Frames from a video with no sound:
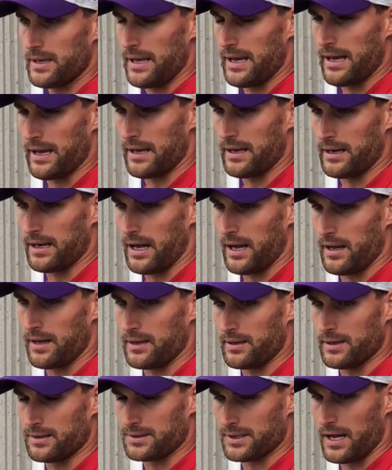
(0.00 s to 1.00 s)
And
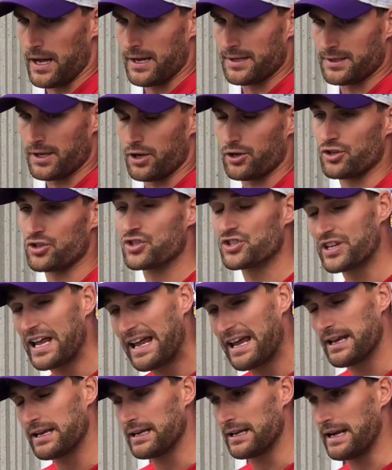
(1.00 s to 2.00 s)
as I
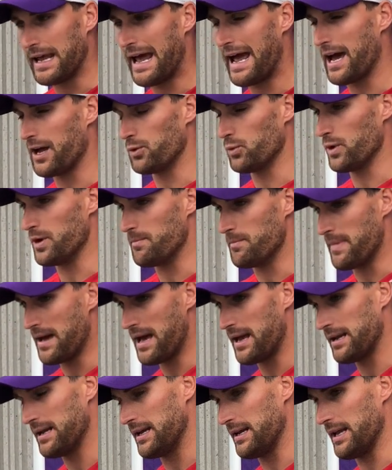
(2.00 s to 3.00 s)
understand it, had we
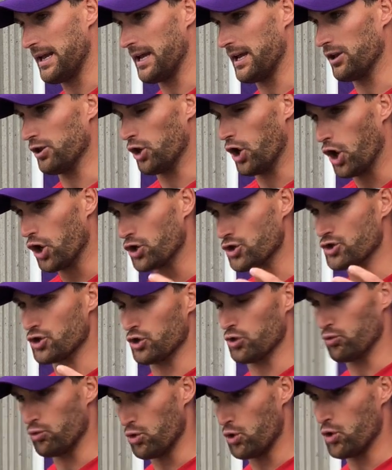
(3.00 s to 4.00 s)
met in a
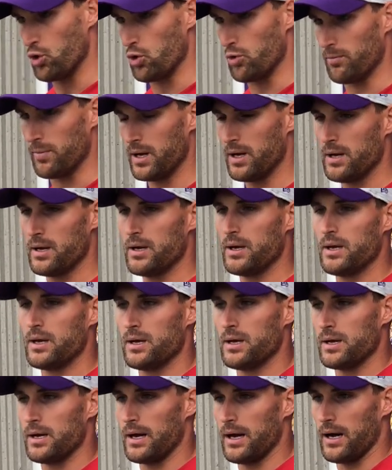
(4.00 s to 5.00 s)
larger room,
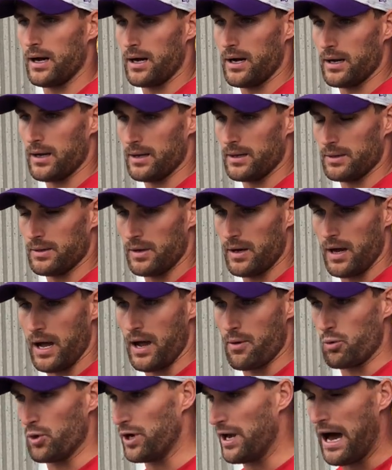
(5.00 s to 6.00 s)

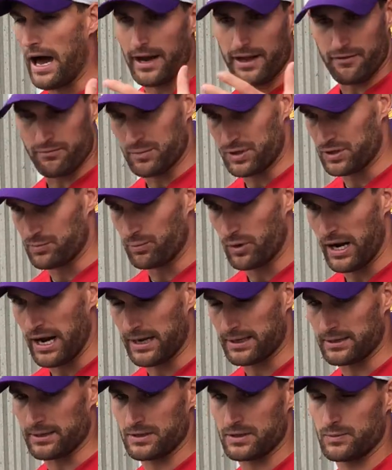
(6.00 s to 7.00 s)
I would not have missed
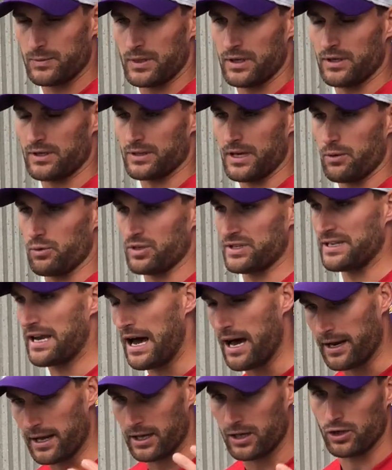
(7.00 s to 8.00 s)
practice because I was
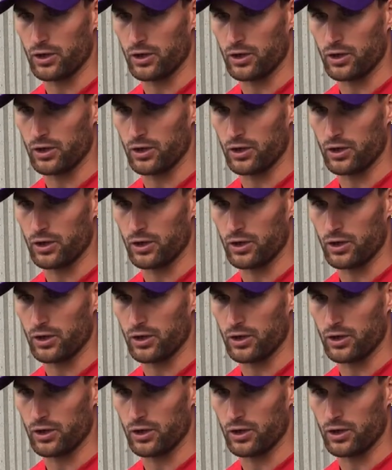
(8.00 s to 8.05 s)
not a